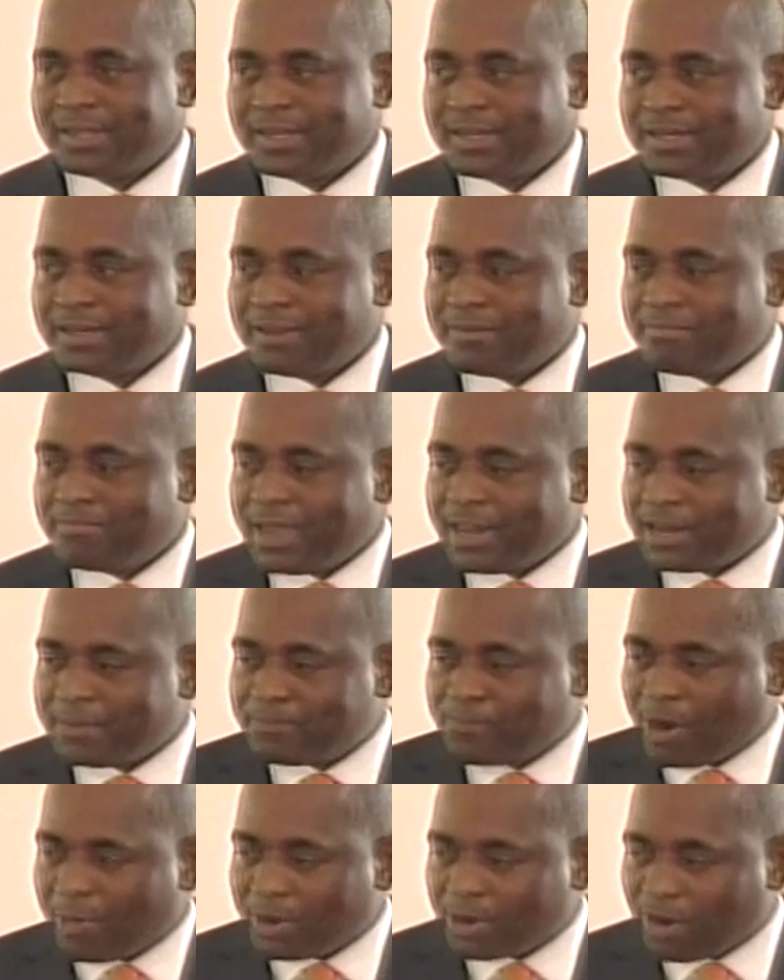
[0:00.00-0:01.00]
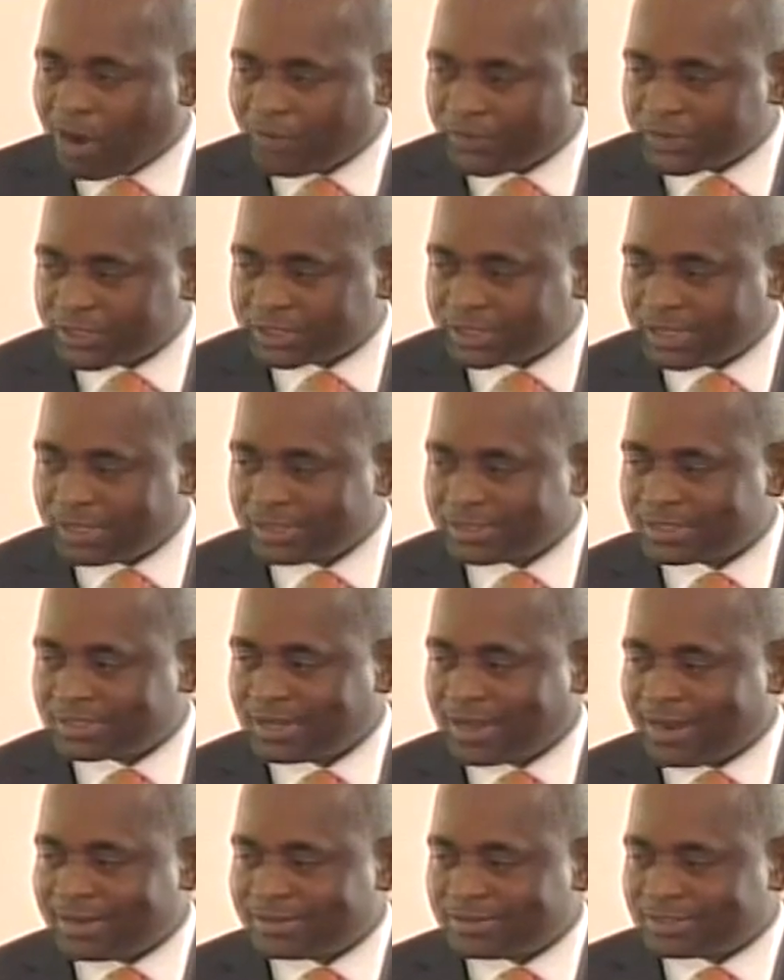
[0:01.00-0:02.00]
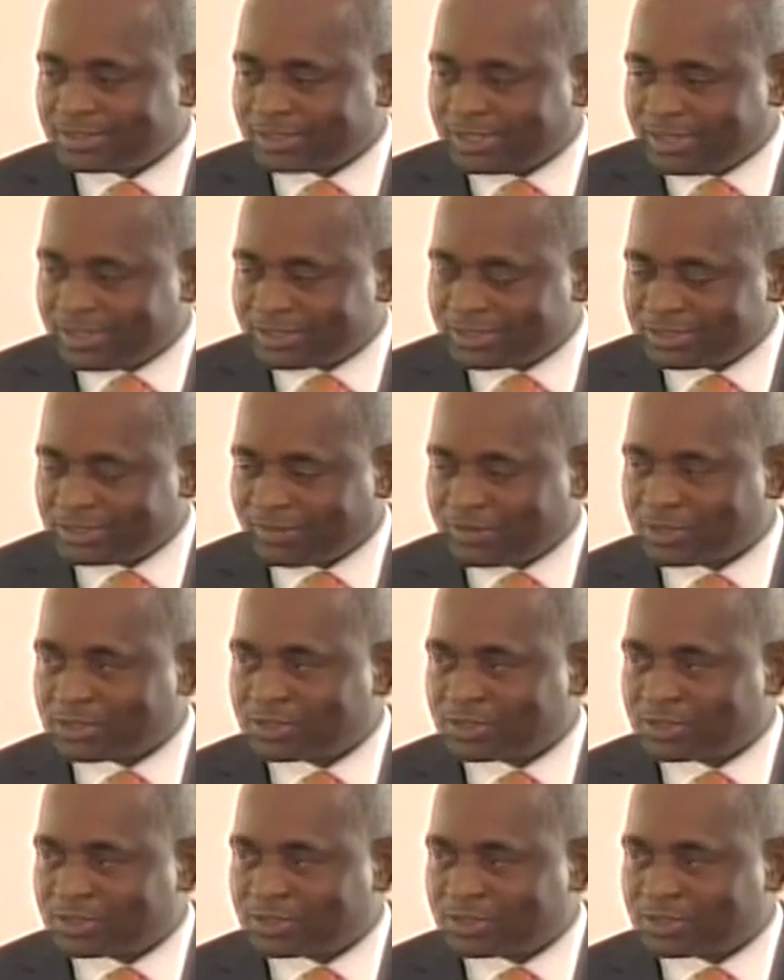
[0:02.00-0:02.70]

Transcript: there are many public officers and citizens of this